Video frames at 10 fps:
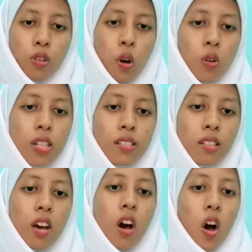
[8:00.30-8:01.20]
towels
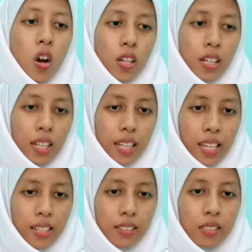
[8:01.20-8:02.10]
or
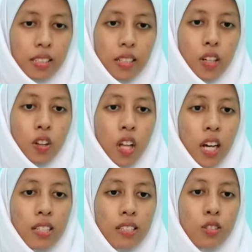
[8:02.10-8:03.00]
clean
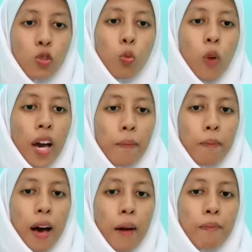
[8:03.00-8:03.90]
cloths to wipe
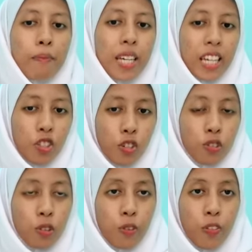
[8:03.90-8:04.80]
up kitchen
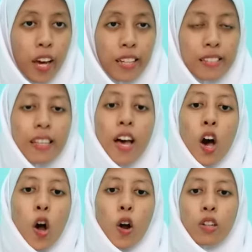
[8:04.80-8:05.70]
surface
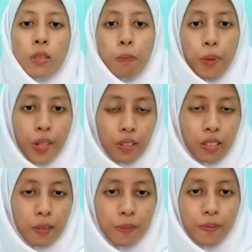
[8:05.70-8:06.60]
or spills.
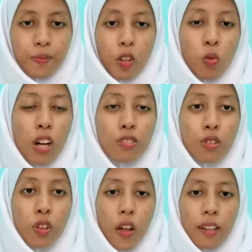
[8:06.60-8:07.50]
Wash
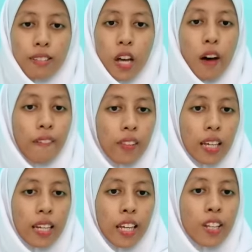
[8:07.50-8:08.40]
clothes often
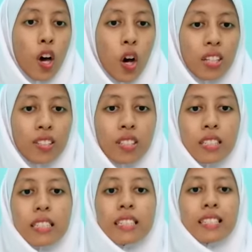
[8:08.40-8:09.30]
in the hot
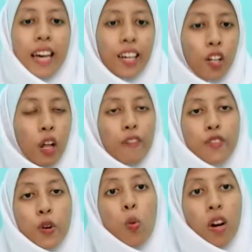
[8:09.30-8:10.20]
cycle of
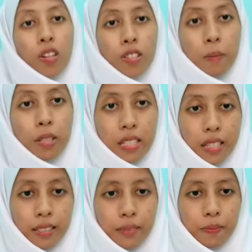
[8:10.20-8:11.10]
your washing machine.